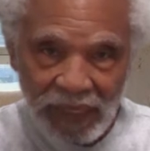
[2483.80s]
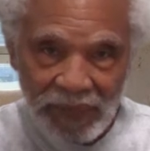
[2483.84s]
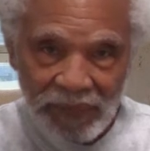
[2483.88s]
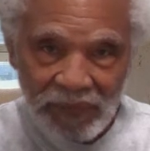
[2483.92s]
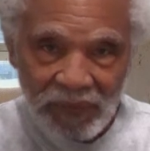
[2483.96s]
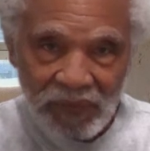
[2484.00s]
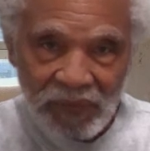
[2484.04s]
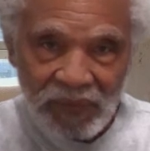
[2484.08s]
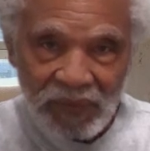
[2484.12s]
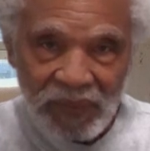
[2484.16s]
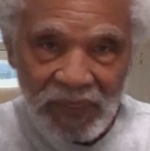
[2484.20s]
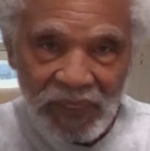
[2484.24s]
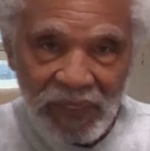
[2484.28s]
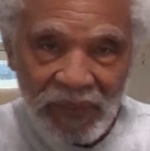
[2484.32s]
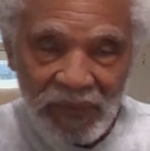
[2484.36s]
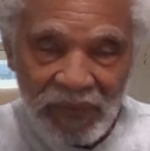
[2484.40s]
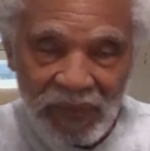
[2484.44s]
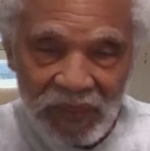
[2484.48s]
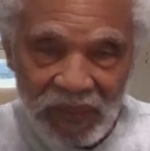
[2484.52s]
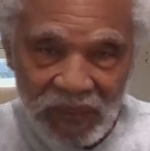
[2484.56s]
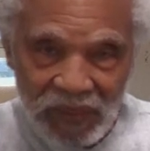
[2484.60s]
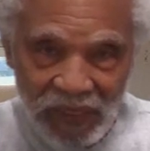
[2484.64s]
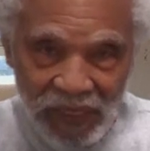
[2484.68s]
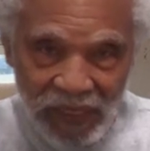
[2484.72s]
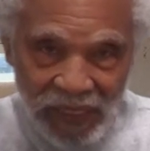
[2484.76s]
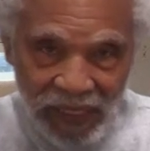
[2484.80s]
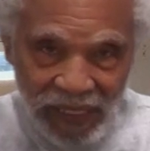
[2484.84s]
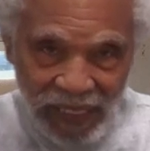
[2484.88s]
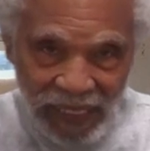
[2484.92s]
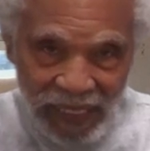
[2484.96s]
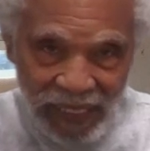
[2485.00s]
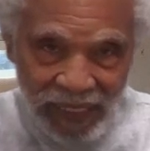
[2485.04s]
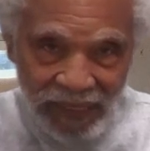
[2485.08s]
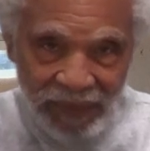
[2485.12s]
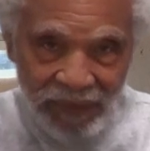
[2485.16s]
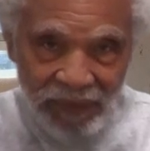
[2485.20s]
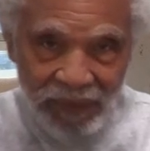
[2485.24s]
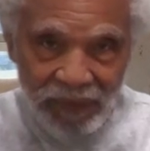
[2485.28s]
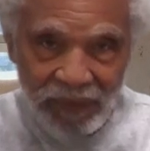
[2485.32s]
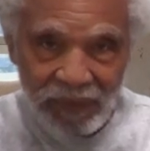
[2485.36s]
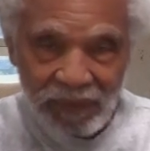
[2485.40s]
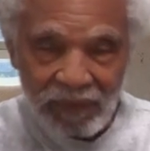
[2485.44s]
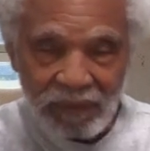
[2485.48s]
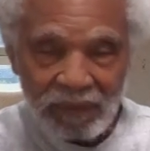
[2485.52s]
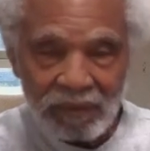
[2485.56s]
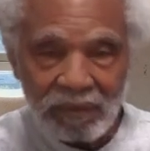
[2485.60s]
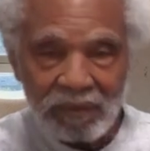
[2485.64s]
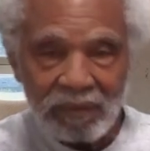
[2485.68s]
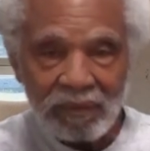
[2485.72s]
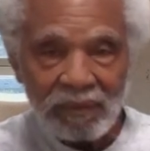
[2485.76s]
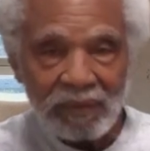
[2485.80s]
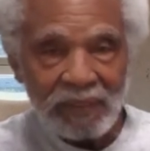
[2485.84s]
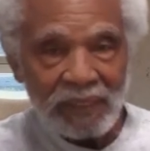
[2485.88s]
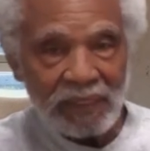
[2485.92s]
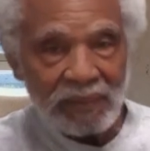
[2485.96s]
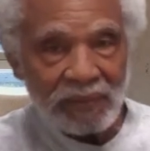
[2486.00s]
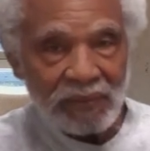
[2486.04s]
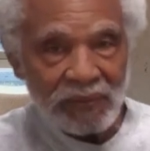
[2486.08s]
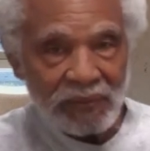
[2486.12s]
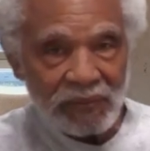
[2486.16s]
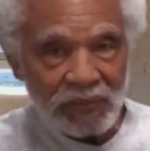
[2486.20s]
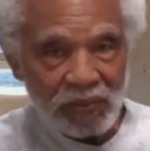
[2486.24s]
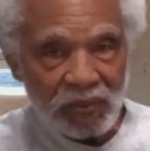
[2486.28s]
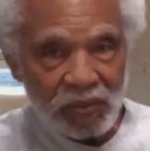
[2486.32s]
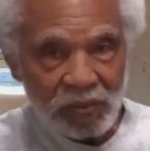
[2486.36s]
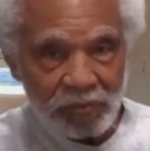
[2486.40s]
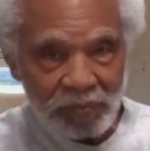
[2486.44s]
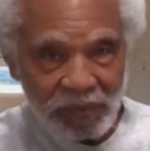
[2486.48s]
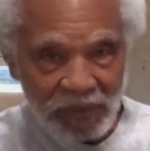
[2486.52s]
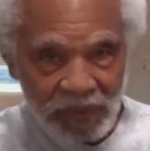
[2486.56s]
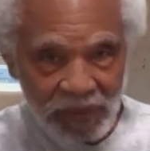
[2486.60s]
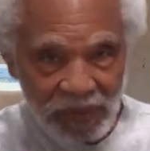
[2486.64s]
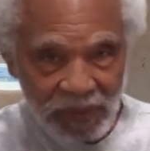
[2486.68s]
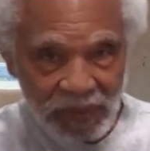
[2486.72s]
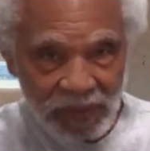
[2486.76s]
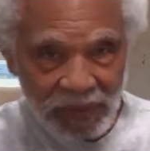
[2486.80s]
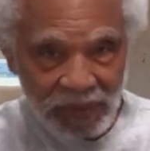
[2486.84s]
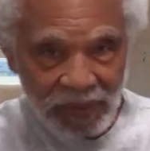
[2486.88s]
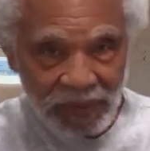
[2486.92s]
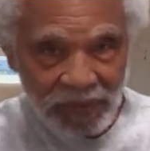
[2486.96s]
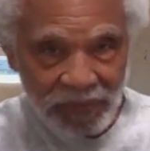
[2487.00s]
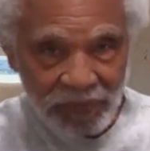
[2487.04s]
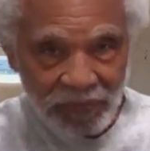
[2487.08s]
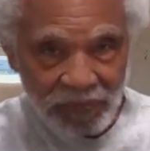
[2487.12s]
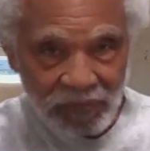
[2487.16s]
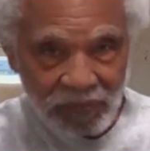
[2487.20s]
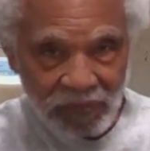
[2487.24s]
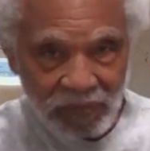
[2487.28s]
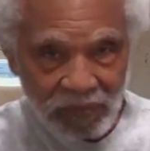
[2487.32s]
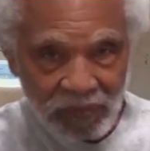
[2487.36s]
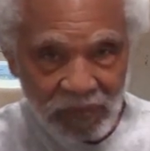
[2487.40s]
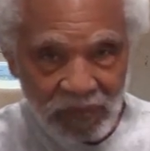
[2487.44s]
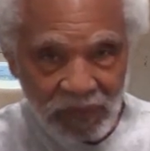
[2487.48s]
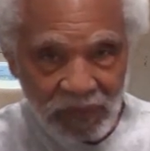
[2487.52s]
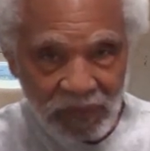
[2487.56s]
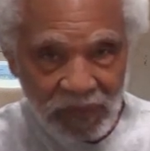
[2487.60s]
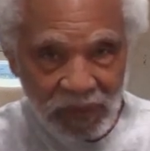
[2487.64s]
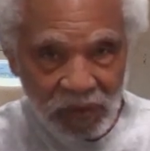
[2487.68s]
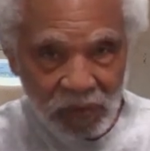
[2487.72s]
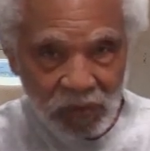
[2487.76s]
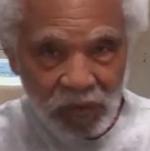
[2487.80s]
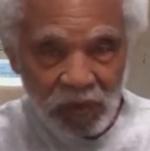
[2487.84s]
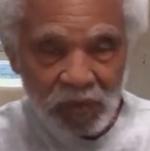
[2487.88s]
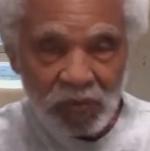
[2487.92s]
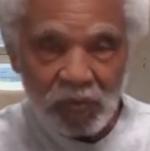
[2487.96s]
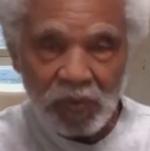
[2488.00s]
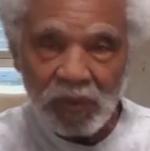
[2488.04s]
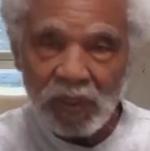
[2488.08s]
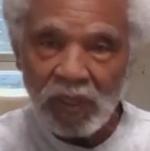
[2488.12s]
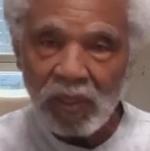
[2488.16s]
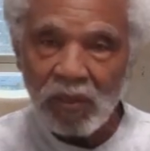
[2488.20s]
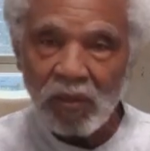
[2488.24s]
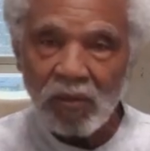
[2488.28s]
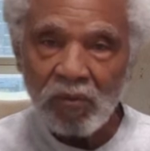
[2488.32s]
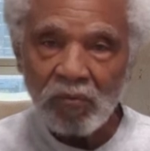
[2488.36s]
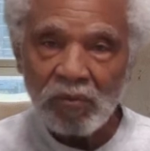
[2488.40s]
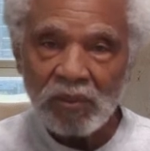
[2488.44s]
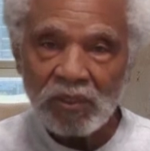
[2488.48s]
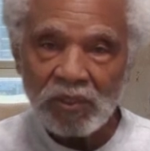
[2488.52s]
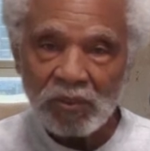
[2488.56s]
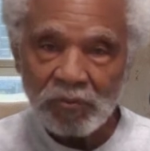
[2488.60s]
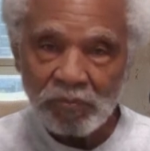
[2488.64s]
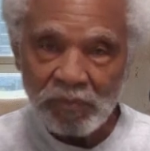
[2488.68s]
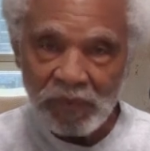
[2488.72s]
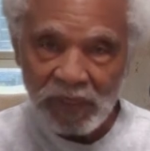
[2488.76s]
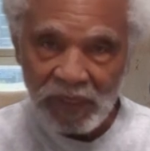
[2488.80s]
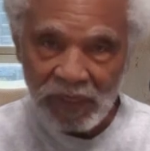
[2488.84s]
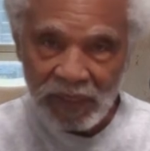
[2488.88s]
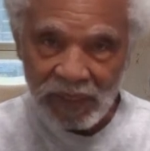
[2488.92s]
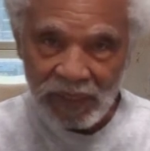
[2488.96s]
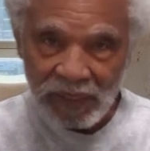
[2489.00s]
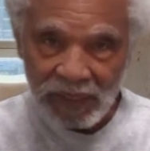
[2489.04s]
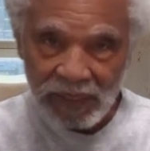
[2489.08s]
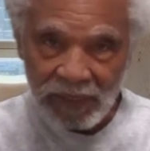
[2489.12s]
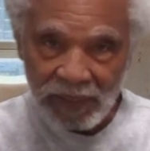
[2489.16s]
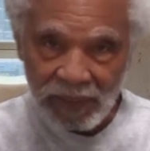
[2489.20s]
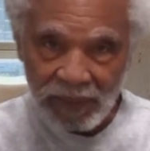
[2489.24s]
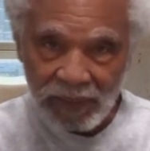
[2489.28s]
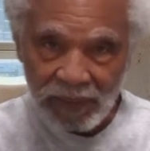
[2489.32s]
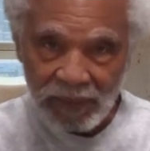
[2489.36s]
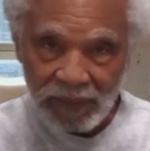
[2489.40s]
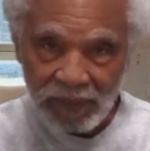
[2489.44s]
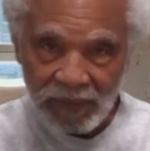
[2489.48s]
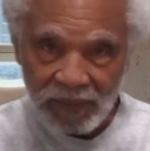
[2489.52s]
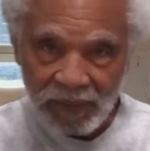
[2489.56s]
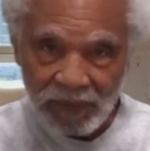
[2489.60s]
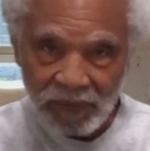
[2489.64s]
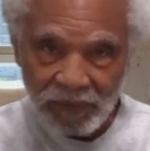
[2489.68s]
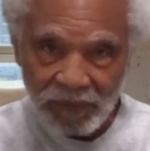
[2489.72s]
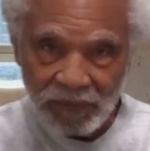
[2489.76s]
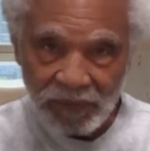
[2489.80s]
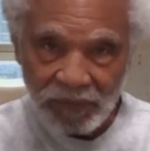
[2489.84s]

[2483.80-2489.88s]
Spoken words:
There is a lot that needs to be done, which will always be the case.